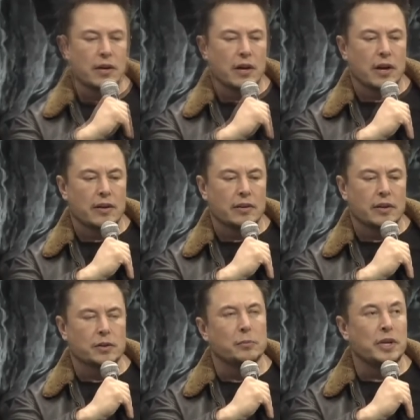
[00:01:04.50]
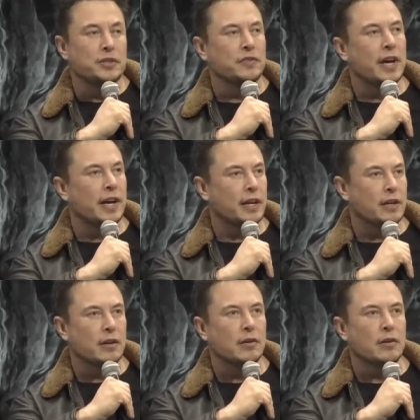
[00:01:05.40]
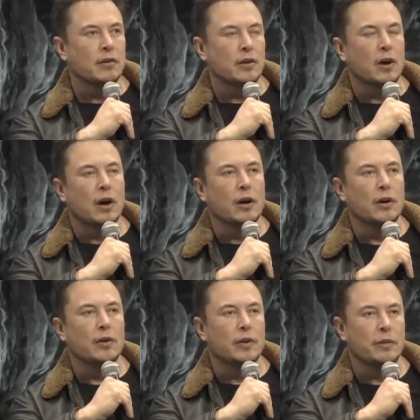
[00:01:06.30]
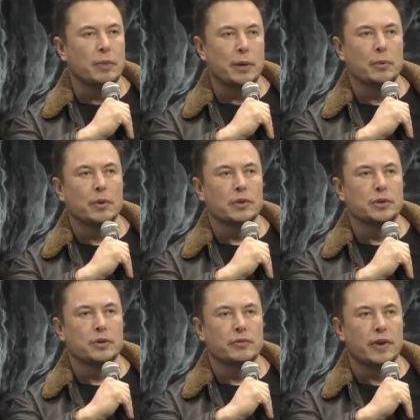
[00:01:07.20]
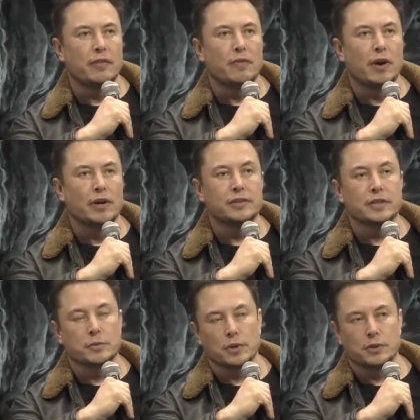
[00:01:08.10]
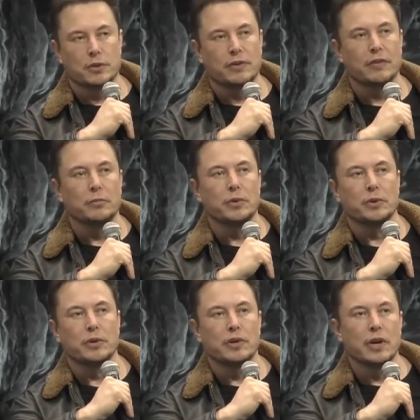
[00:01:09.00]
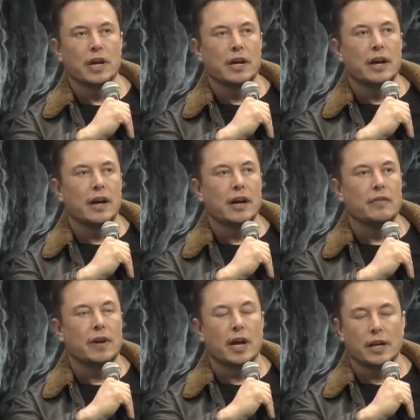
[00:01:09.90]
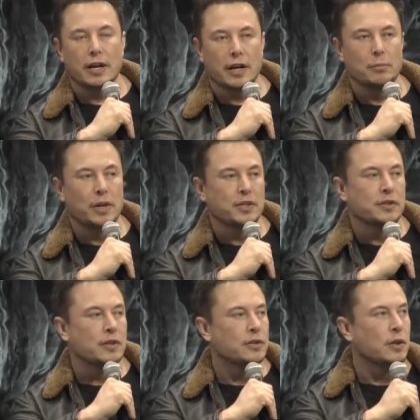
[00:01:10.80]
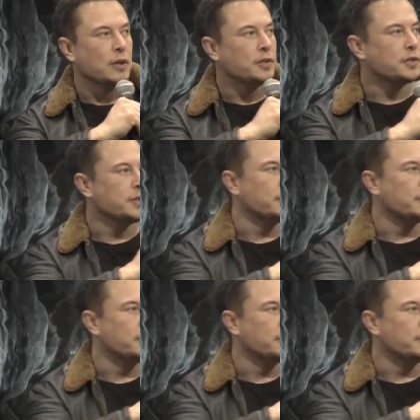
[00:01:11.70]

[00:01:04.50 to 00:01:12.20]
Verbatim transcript: Uh, there's a means of getting cargo and people to and from Mars, as well as to and from the Moon, um, and other places in the solar system.